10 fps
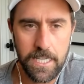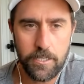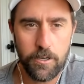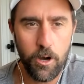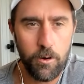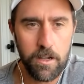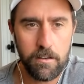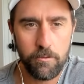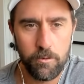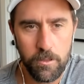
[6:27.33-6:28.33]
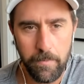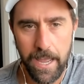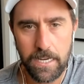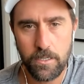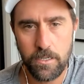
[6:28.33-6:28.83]
gets you going through the
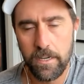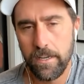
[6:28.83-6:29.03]
match.